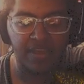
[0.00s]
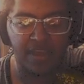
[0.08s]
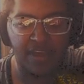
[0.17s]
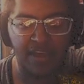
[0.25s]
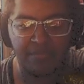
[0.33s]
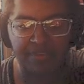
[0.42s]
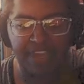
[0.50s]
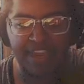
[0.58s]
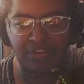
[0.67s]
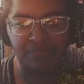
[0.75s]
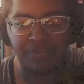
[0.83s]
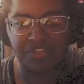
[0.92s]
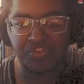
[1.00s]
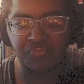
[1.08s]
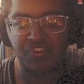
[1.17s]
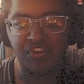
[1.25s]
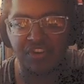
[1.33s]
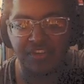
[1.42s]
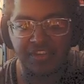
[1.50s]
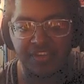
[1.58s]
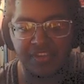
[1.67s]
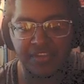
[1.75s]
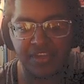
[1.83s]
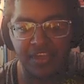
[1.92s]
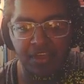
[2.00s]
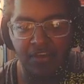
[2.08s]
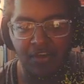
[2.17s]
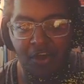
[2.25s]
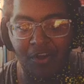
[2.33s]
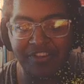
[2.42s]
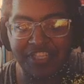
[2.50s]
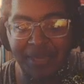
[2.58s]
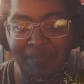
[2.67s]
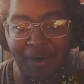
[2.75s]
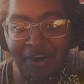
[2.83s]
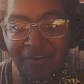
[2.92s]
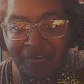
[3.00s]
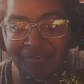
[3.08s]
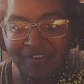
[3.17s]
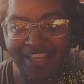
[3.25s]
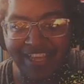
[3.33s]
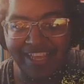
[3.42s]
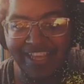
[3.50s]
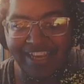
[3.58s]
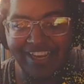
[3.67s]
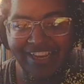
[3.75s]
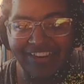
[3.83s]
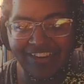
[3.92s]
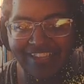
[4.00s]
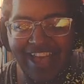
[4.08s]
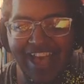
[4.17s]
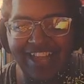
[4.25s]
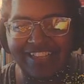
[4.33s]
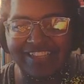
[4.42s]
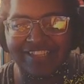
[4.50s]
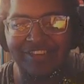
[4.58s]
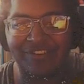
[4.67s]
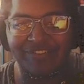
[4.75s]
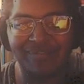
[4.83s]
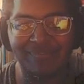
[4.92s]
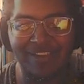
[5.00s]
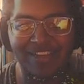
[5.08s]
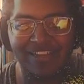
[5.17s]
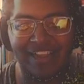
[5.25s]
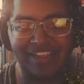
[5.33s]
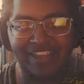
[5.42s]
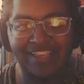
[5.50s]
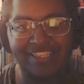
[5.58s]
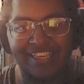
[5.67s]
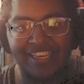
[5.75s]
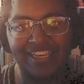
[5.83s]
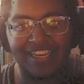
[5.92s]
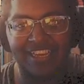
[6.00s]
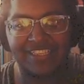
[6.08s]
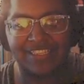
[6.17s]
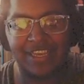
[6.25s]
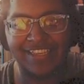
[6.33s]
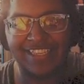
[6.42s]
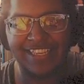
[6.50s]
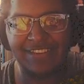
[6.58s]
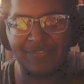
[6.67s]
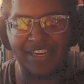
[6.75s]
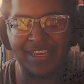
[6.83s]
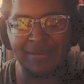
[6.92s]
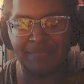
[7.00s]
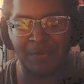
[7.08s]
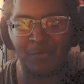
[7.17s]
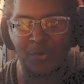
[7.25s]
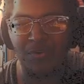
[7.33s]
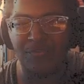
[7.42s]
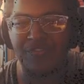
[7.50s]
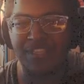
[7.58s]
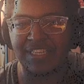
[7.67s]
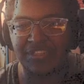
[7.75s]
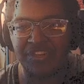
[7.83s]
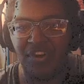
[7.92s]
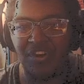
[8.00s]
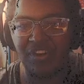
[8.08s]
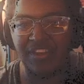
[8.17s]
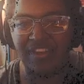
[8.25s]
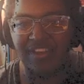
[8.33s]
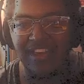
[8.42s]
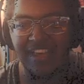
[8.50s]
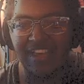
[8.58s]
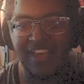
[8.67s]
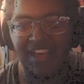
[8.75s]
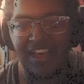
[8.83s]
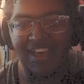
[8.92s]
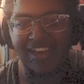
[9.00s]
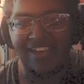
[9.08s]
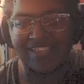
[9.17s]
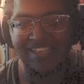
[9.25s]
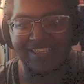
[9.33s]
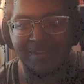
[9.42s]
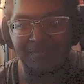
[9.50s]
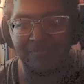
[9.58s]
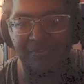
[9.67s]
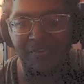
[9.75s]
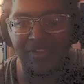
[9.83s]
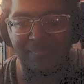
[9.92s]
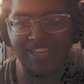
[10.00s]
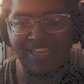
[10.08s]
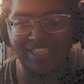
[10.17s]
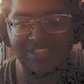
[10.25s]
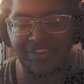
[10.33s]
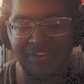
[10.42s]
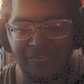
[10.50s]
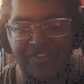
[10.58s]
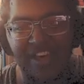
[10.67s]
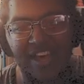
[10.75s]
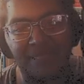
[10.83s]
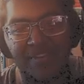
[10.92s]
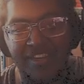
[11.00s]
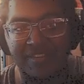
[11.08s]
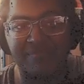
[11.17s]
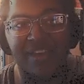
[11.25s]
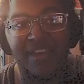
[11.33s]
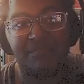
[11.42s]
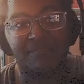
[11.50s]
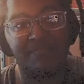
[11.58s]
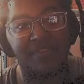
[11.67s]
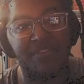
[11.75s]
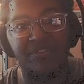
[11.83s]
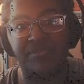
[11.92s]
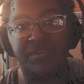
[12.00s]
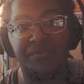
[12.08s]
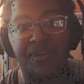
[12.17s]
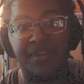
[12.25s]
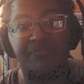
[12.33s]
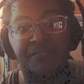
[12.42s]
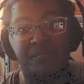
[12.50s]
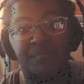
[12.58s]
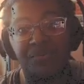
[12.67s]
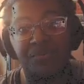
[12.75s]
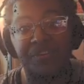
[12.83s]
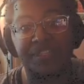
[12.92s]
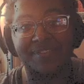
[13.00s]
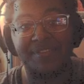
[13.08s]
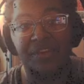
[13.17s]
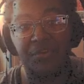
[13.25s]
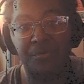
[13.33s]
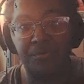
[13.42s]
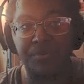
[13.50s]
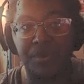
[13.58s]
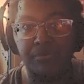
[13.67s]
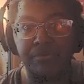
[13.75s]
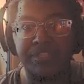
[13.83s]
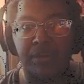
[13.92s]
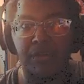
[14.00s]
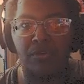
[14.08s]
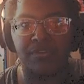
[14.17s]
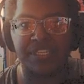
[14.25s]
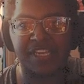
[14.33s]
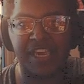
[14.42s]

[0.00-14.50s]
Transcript: Um, can't open his trunk. Oh, there's a bone! Look at that! So it's, uh, I guess, the, I guess, is it really a wolf? Is it a dog? and as I said before, the blanket took a little flap, but hey, you know what? Boris, who knows how long these